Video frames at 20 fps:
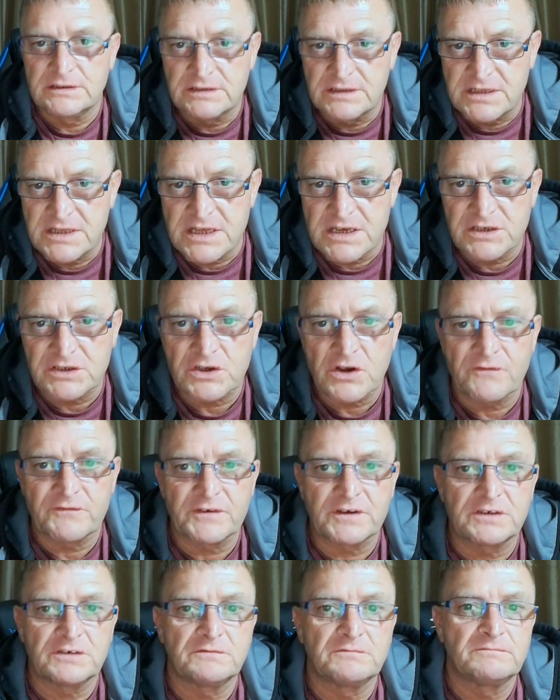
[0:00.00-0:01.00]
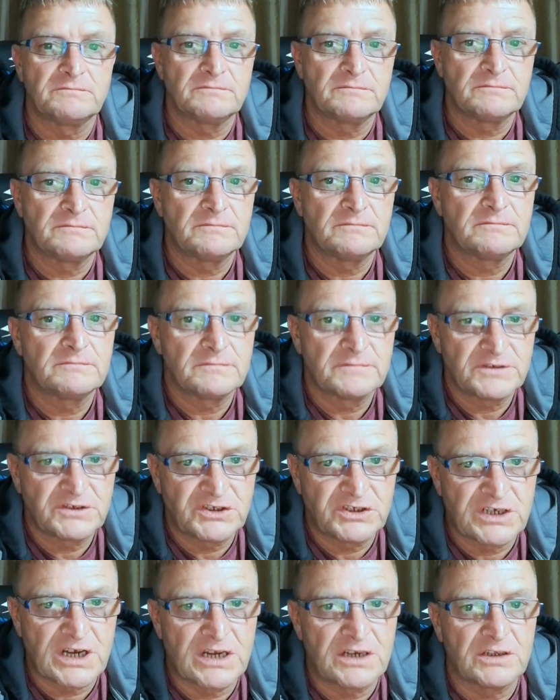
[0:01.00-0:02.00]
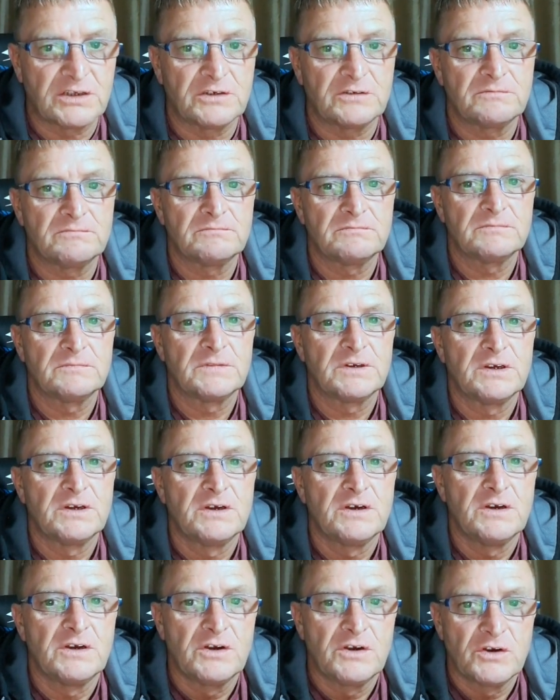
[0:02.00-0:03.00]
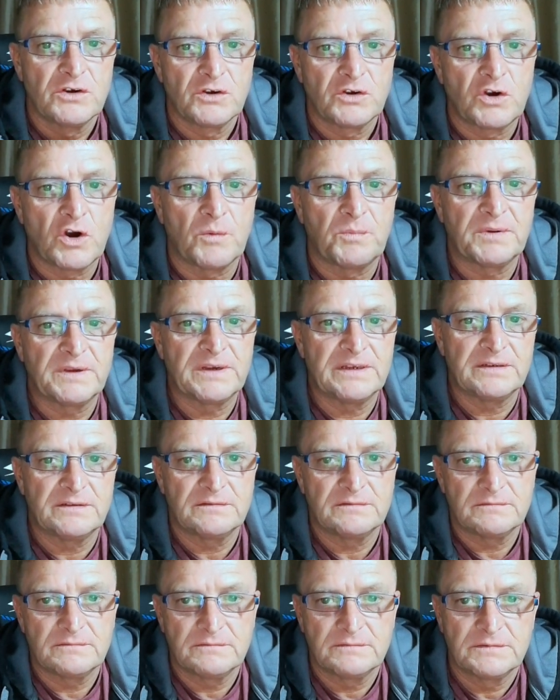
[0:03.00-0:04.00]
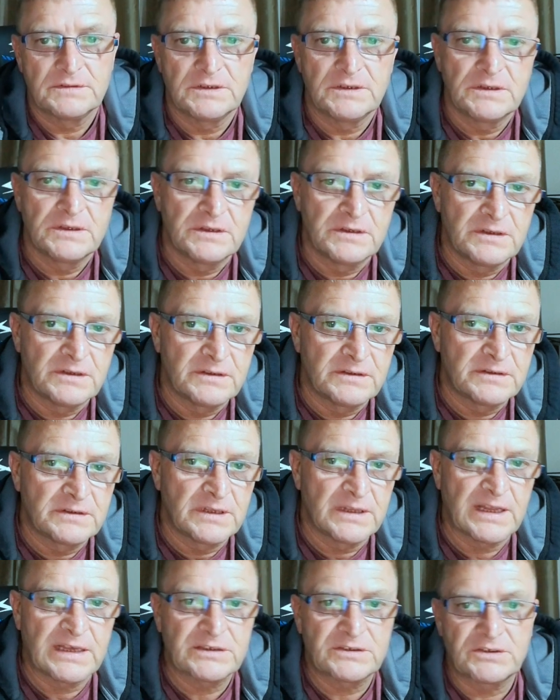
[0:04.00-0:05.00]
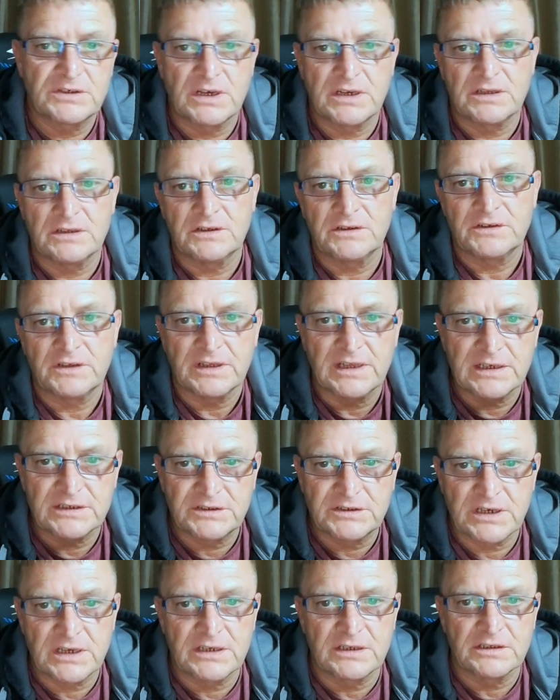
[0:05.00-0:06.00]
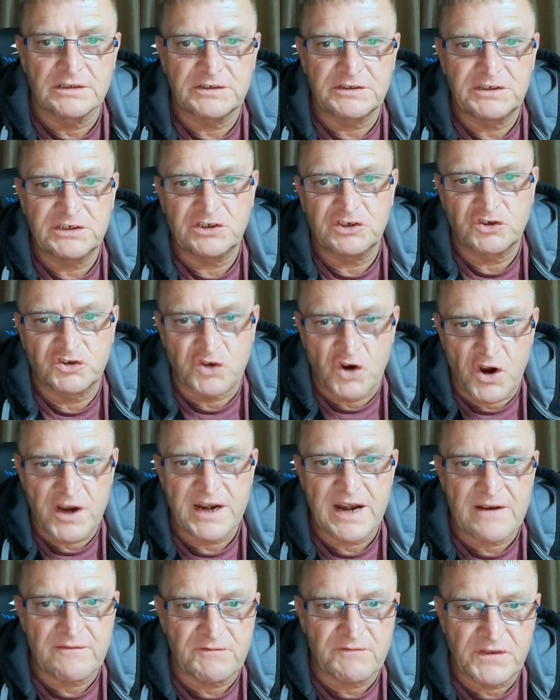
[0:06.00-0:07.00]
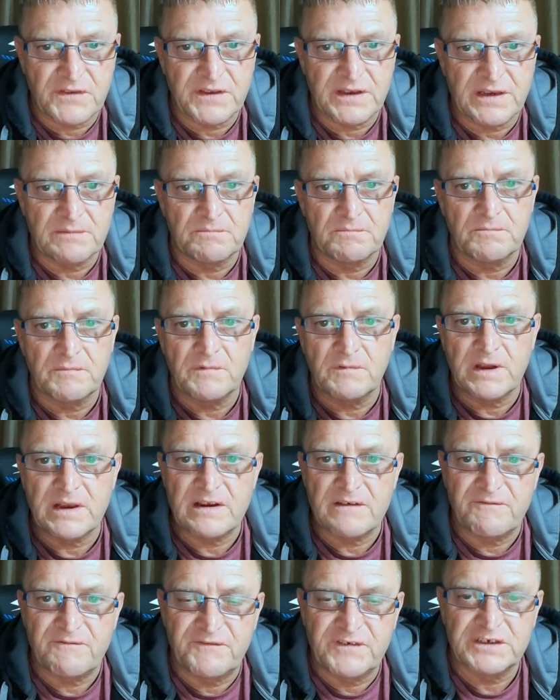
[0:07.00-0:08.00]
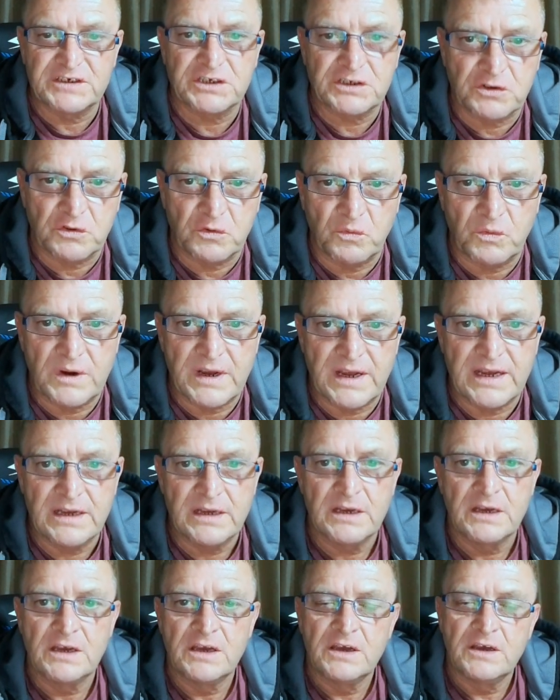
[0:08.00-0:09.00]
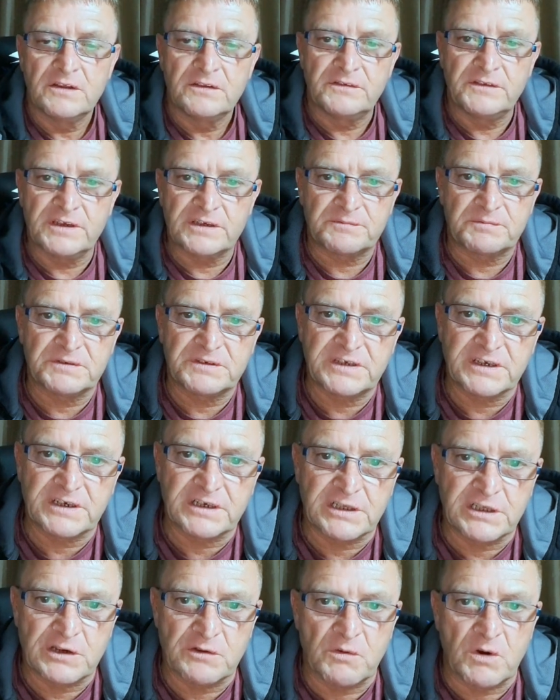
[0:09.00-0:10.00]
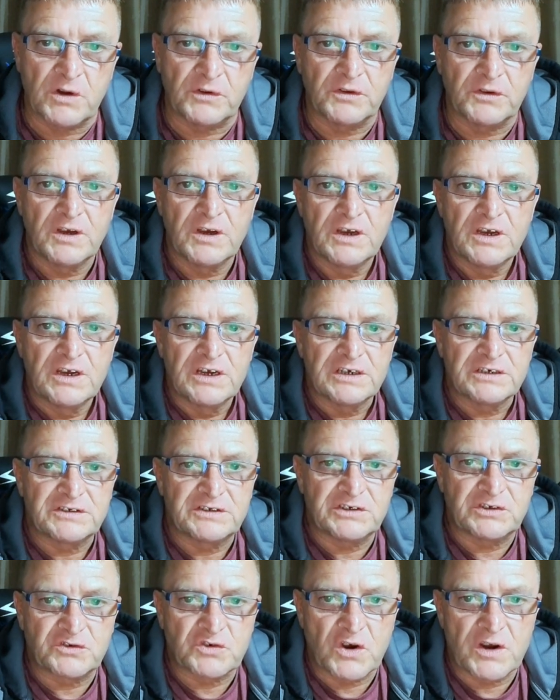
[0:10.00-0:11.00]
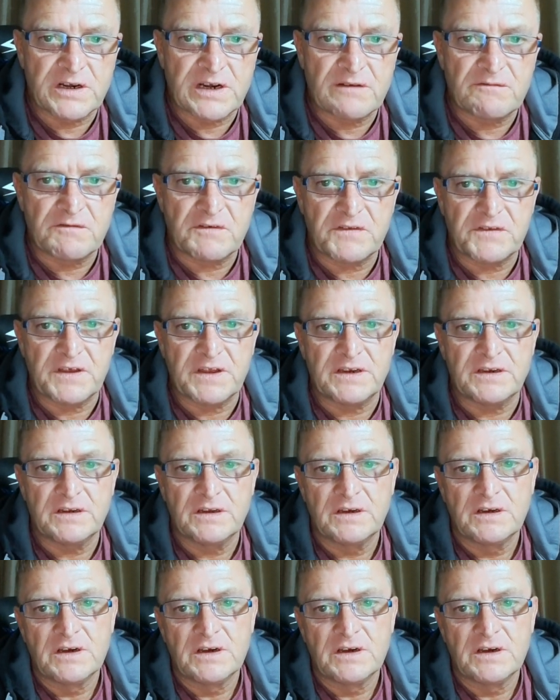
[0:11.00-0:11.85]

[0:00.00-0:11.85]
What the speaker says: Theosophical, channeler, copying the last channeler. The last channeler destroyed everything in a physical way. This particular one has destroyed everything